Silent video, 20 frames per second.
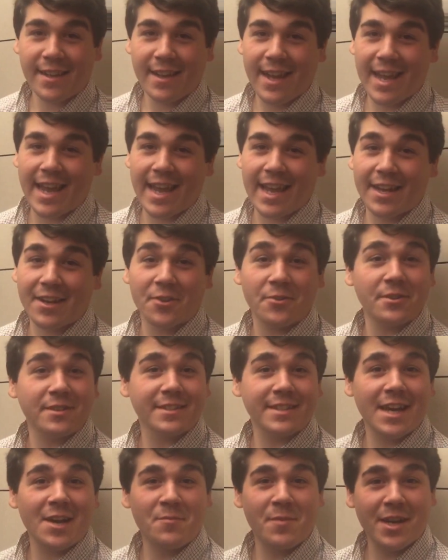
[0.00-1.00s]
and who
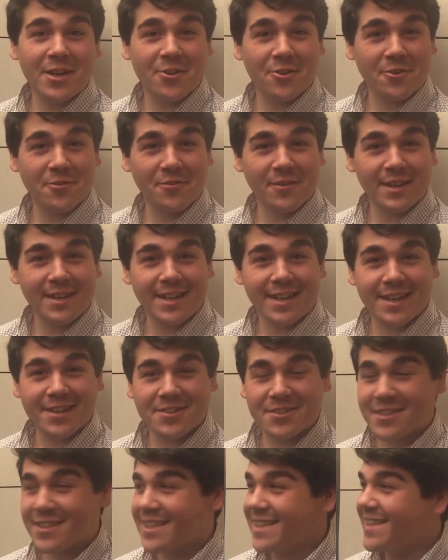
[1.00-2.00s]
is now my girlfriend,
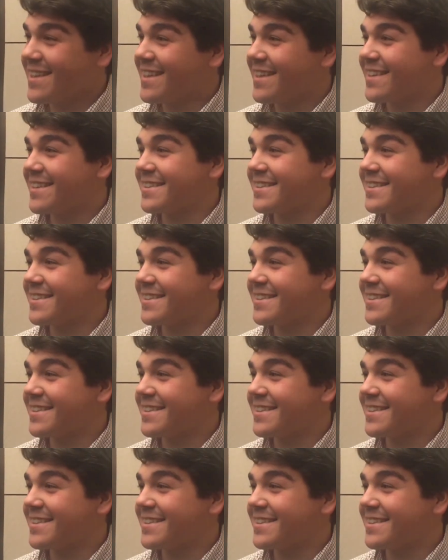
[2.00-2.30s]
actually.